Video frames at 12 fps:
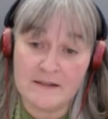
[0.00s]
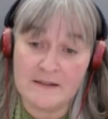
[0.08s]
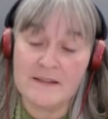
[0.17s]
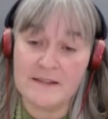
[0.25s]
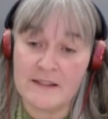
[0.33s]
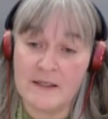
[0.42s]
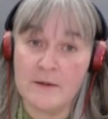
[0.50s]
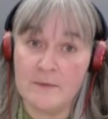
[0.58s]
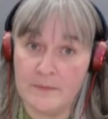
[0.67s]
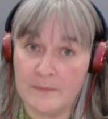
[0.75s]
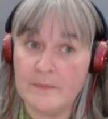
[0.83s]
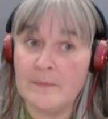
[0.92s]
so
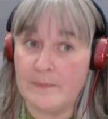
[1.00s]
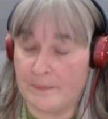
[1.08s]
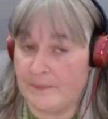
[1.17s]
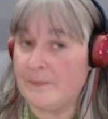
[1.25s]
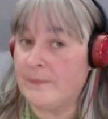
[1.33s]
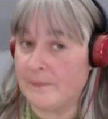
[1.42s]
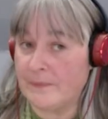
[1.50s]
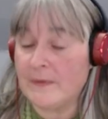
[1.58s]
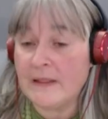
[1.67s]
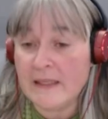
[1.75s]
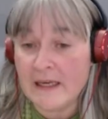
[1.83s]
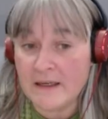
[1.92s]

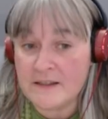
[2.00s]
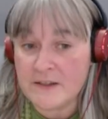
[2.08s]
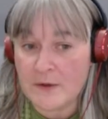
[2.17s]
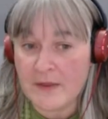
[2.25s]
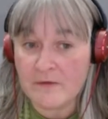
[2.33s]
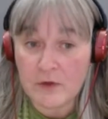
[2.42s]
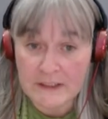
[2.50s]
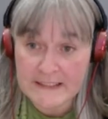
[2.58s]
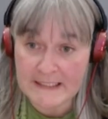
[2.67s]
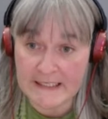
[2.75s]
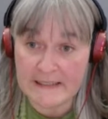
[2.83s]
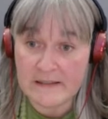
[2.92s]
yeah, so they
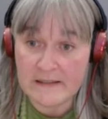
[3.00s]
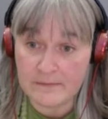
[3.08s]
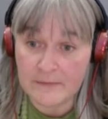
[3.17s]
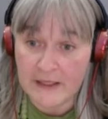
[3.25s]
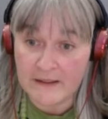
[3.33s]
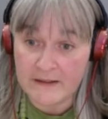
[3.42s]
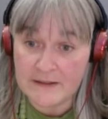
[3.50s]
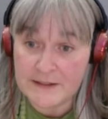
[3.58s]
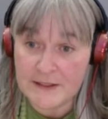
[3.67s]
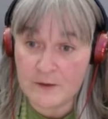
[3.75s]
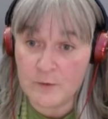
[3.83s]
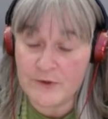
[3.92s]
volunteered, and
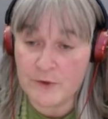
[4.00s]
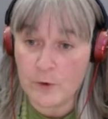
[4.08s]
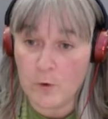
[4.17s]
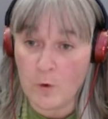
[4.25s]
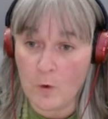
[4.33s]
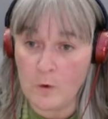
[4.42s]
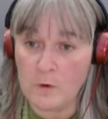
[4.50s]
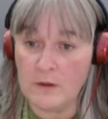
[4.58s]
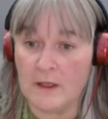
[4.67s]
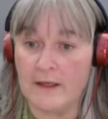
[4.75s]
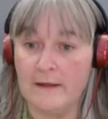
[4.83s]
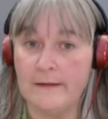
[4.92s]
there was a
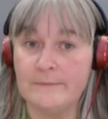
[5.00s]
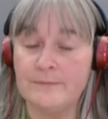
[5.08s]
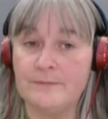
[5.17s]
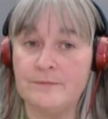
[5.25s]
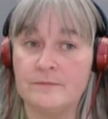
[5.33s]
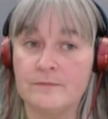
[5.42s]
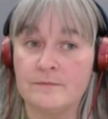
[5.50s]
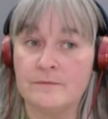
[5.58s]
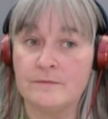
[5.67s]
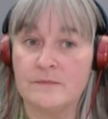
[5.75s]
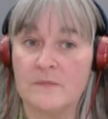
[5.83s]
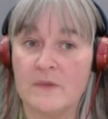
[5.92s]
call. Um,
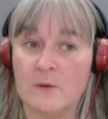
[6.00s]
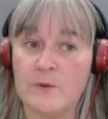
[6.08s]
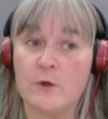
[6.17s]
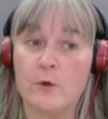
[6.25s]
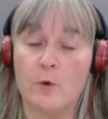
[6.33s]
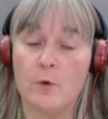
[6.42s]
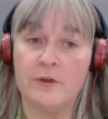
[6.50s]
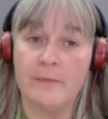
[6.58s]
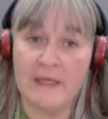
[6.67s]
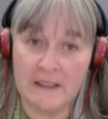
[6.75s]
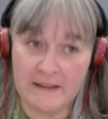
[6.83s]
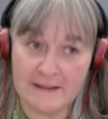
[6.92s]
there was a call on a
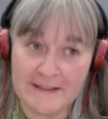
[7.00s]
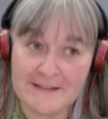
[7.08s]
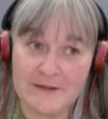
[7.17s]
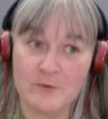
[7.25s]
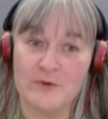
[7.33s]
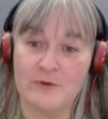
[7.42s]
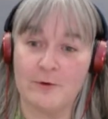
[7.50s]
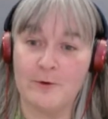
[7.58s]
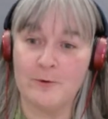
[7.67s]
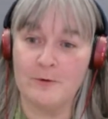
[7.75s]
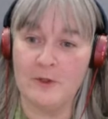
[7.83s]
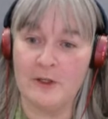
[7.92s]
mailing list. There was a
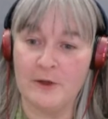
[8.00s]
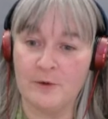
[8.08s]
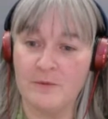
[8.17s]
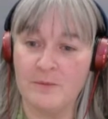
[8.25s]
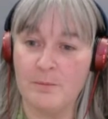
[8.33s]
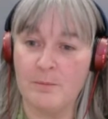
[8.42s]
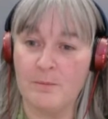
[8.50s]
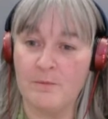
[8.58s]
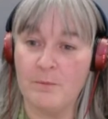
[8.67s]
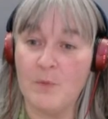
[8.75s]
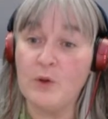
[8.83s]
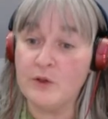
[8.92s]
call on
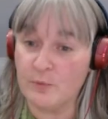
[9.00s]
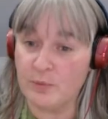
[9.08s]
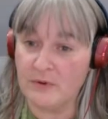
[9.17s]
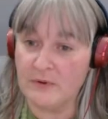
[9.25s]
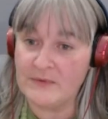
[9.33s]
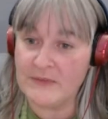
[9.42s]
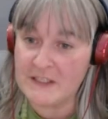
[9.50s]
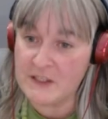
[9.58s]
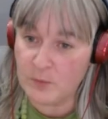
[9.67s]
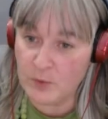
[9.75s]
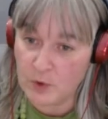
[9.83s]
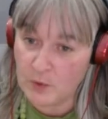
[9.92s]
multiple
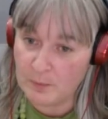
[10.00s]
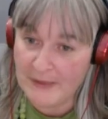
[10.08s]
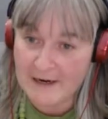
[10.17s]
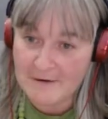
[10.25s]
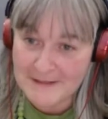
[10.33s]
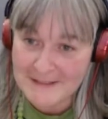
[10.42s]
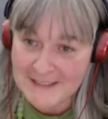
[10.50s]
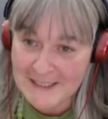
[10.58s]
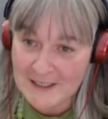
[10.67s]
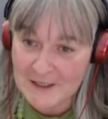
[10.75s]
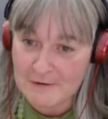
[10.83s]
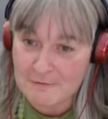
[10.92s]
Facebook
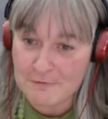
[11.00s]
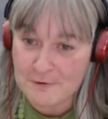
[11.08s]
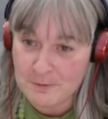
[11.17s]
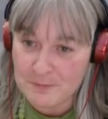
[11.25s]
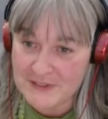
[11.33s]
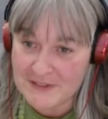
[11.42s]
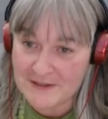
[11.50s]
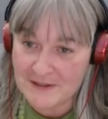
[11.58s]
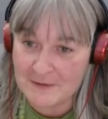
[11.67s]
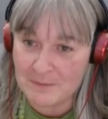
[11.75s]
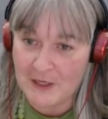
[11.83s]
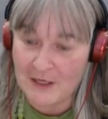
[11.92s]
parenting groups.
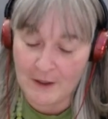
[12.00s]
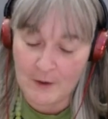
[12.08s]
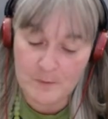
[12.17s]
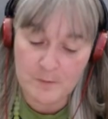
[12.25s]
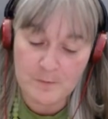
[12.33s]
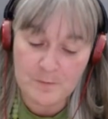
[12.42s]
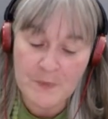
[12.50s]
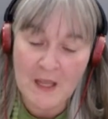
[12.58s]
Mm-hmm. Um, mm-hmm.